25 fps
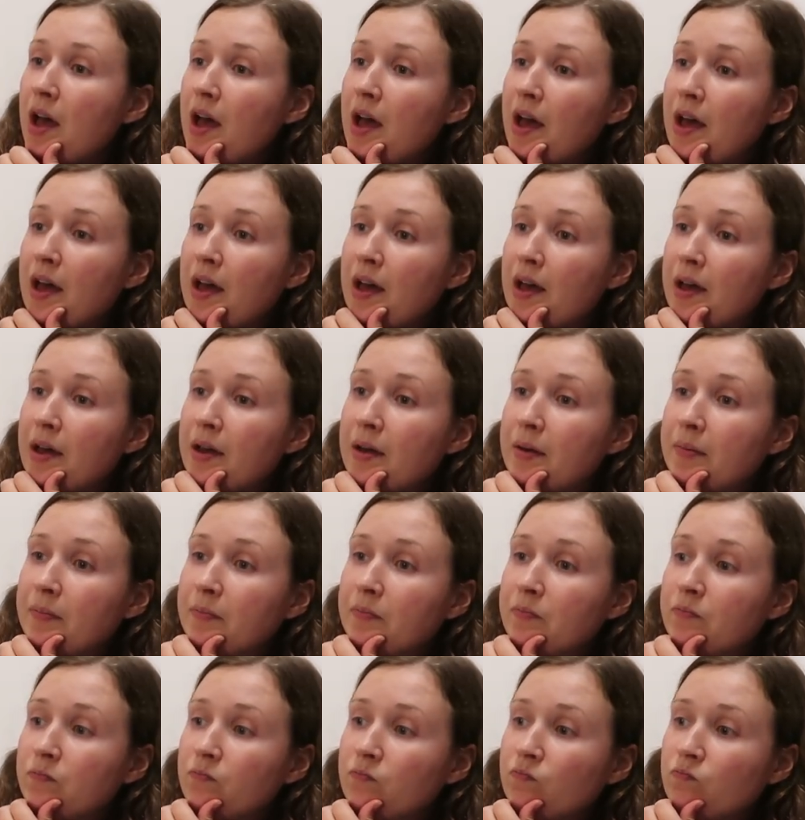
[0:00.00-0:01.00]

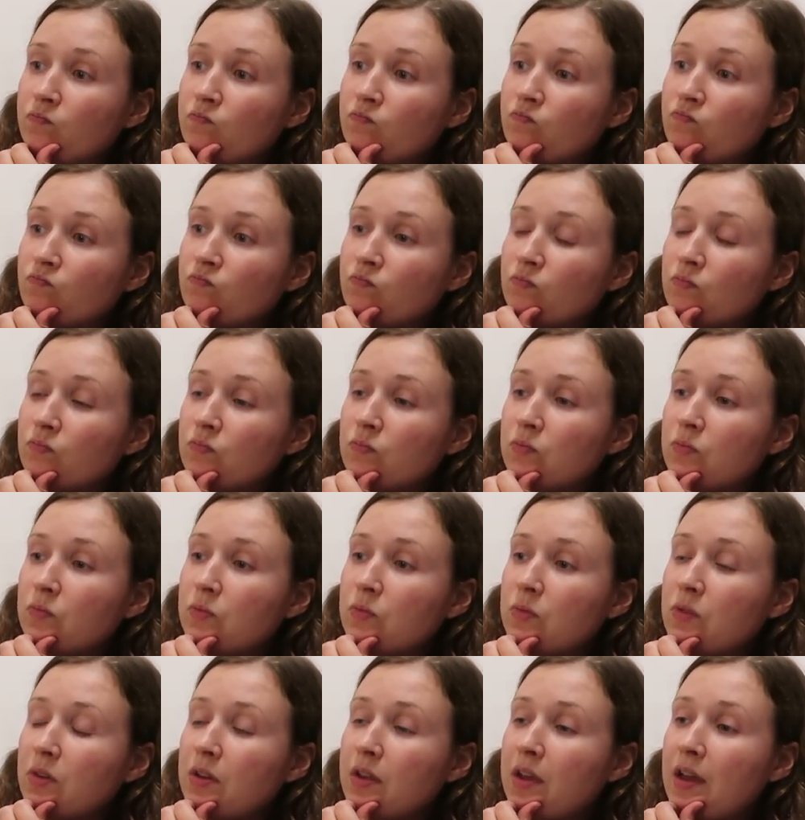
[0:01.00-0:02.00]
And
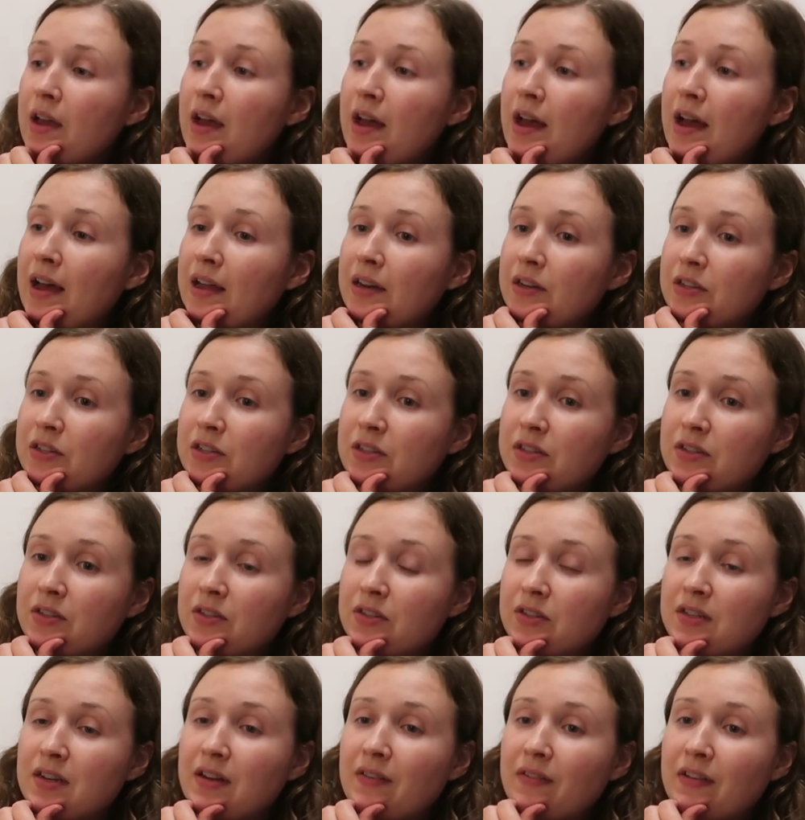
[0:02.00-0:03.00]
it
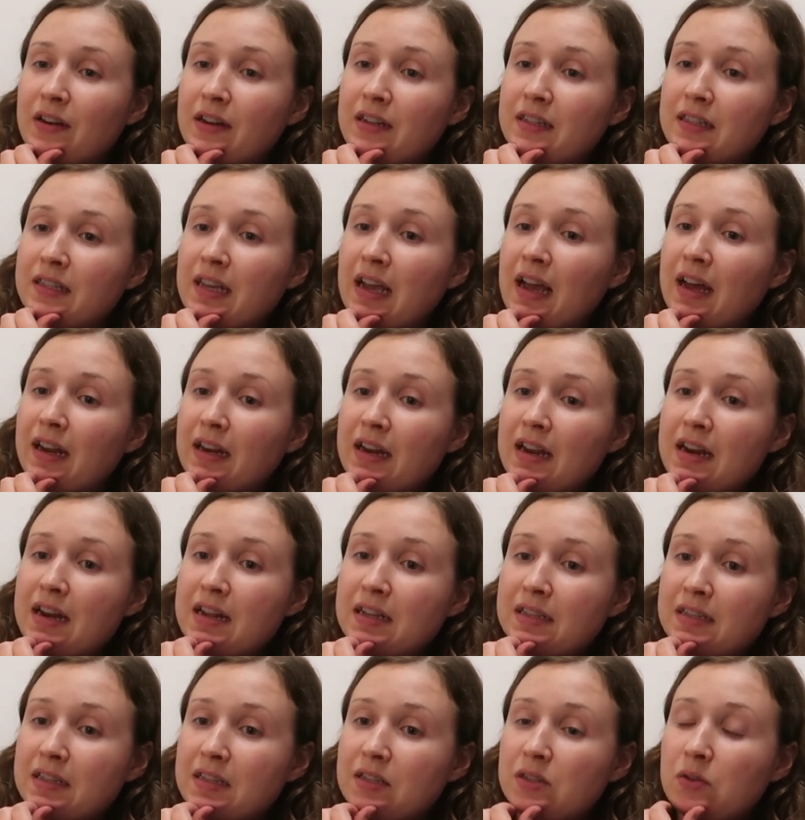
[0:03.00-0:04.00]
doesn't have any tannin,
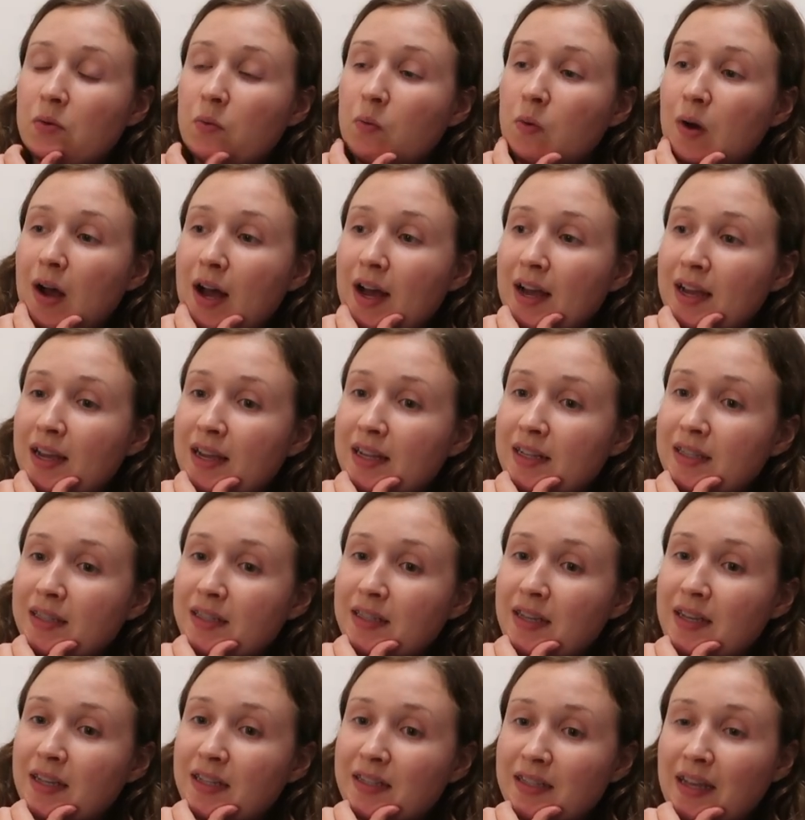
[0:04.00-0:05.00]
as it's a white.
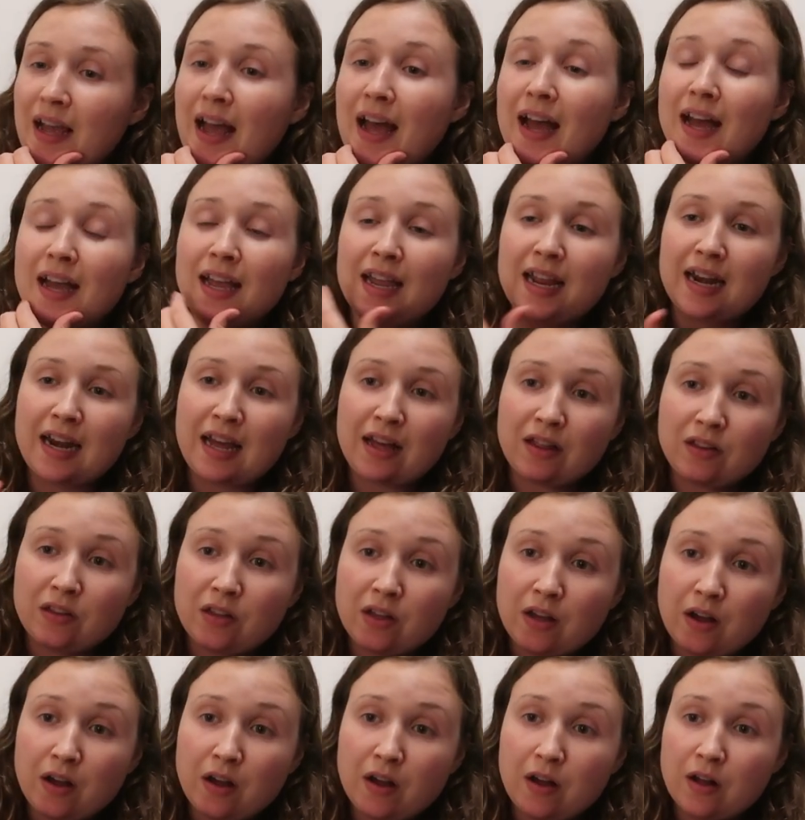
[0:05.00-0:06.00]
It's high in
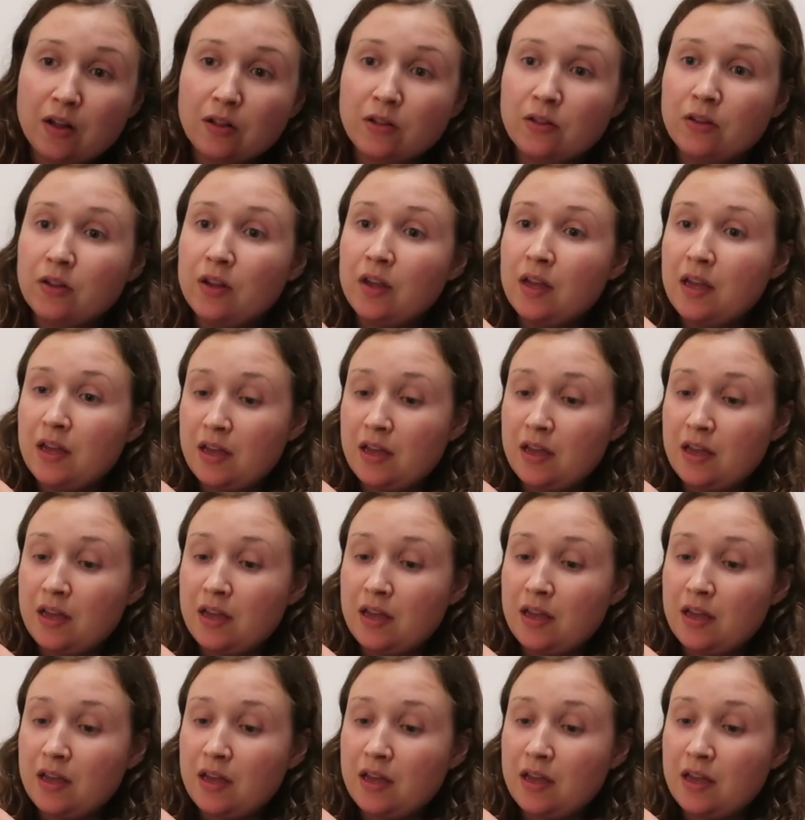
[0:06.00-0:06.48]
alcohol.